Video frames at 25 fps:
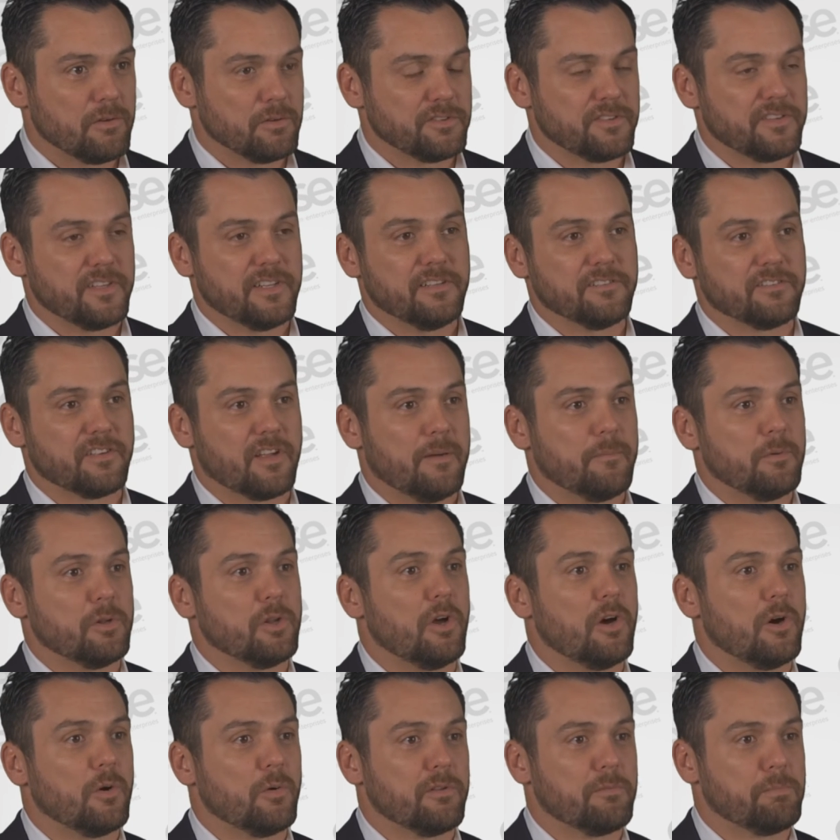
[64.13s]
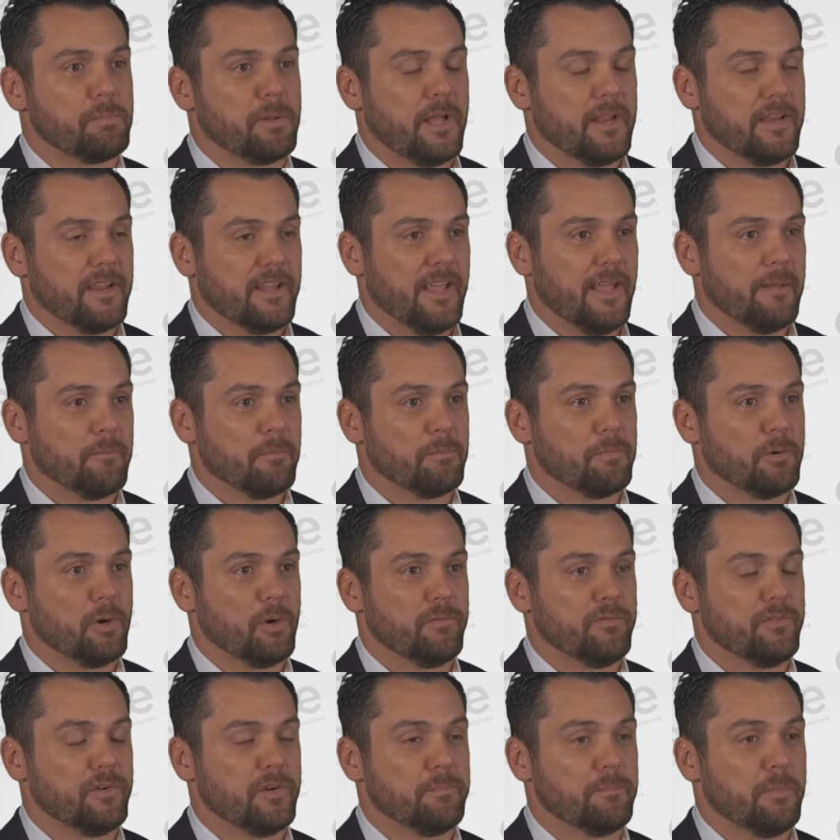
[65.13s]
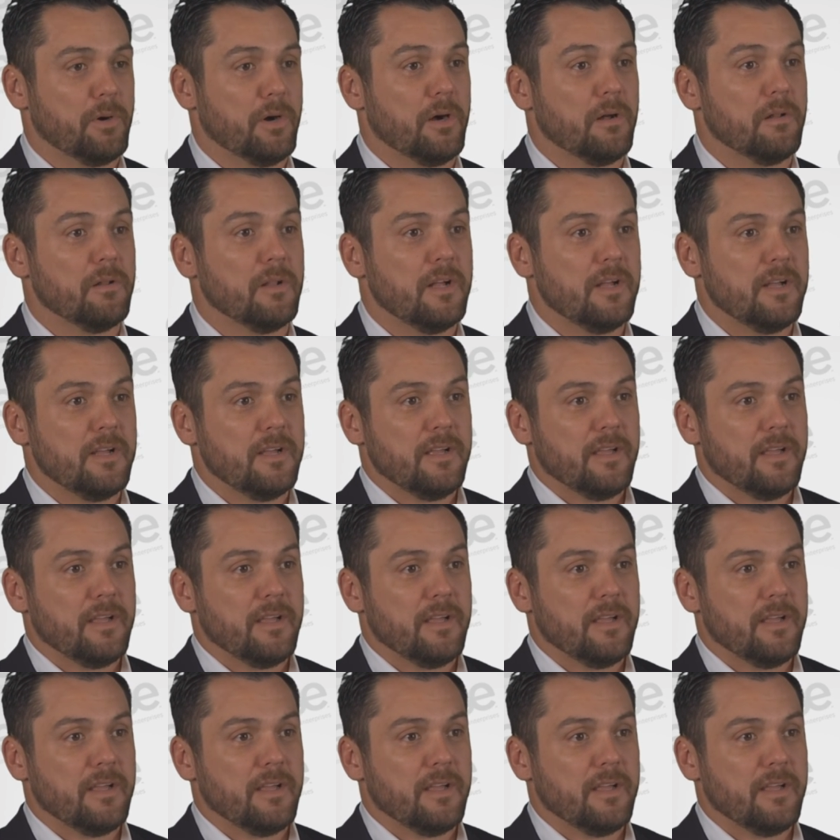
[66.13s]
those things come along with playing a game of pro football.